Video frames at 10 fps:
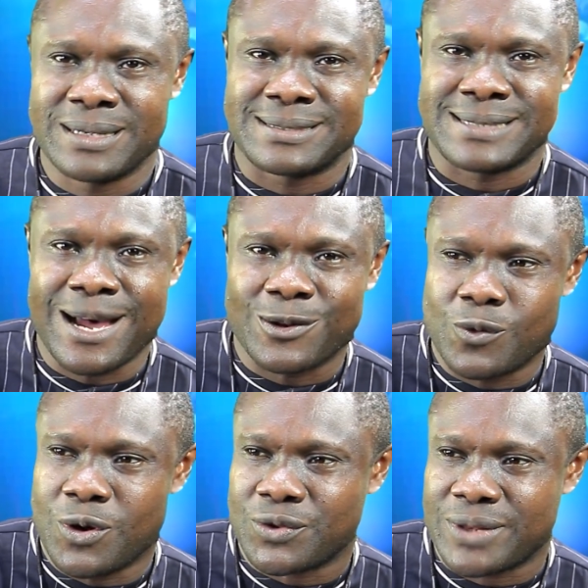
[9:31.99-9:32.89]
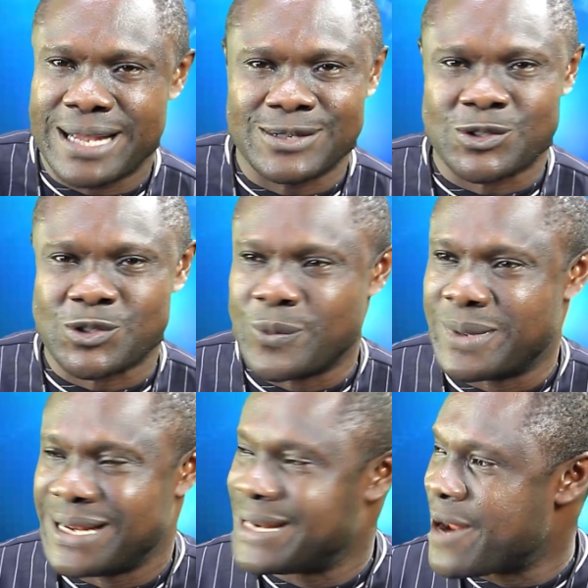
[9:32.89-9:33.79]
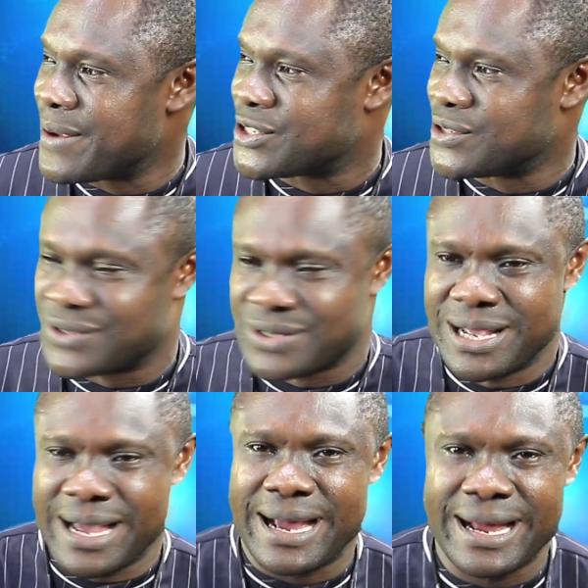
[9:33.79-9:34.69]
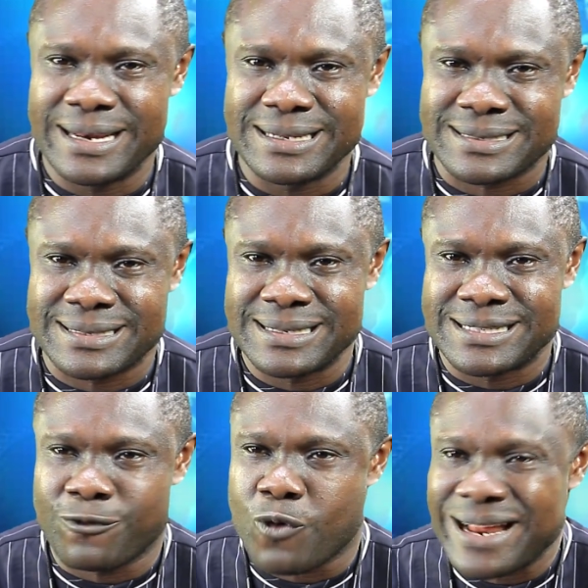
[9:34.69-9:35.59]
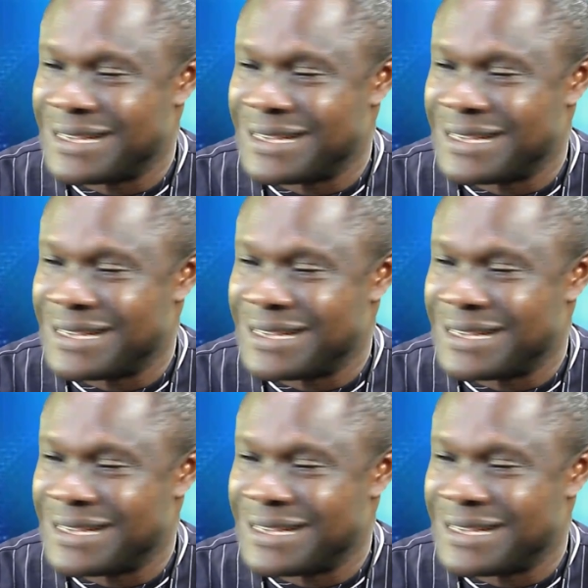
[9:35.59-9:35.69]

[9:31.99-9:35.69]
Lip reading: southwest, and so many directions, and it's quite